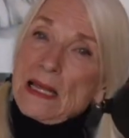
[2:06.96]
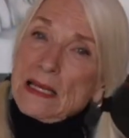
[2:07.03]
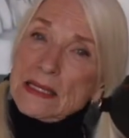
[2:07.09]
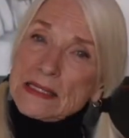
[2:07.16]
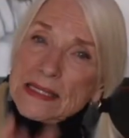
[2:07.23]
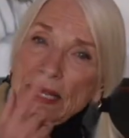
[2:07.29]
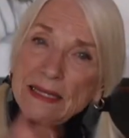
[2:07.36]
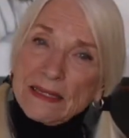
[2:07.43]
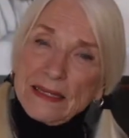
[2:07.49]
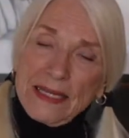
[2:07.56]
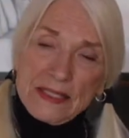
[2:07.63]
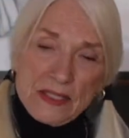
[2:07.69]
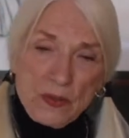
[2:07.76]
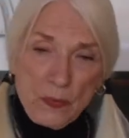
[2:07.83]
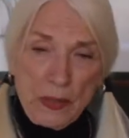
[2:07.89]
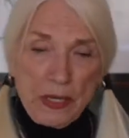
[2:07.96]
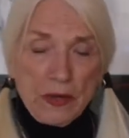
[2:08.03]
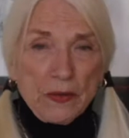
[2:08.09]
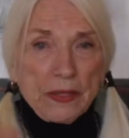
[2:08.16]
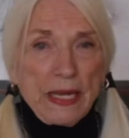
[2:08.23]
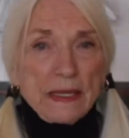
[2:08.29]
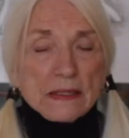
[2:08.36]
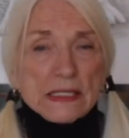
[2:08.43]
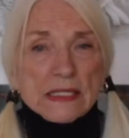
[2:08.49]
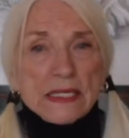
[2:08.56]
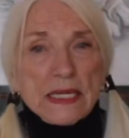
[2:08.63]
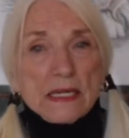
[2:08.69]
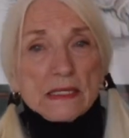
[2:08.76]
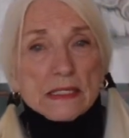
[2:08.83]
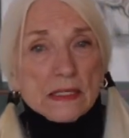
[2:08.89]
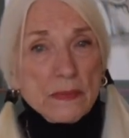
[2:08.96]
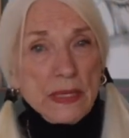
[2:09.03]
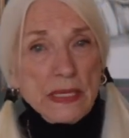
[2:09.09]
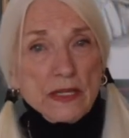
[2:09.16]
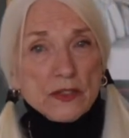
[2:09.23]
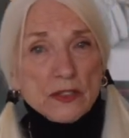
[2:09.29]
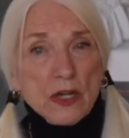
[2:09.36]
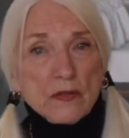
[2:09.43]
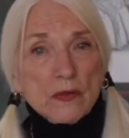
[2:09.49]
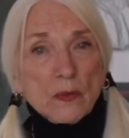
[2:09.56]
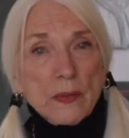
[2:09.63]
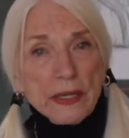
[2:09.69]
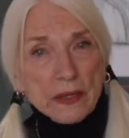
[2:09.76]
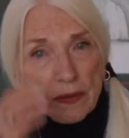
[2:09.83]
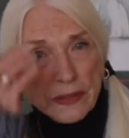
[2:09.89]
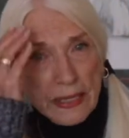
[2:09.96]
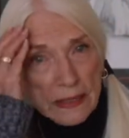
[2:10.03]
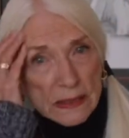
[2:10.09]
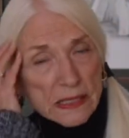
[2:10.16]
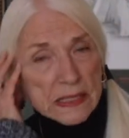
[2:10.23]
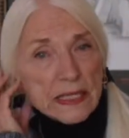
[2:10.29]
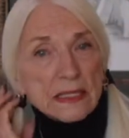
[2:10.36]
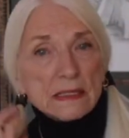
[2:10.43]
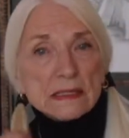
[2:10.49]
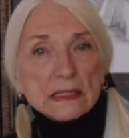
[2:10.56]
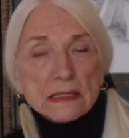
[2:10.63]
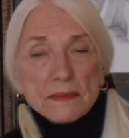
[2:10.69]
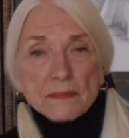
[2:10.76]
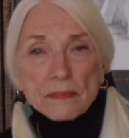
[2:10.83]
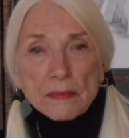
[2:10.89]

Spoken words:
Second lesson, we go downstairs. The meeting's over. We go downstairs.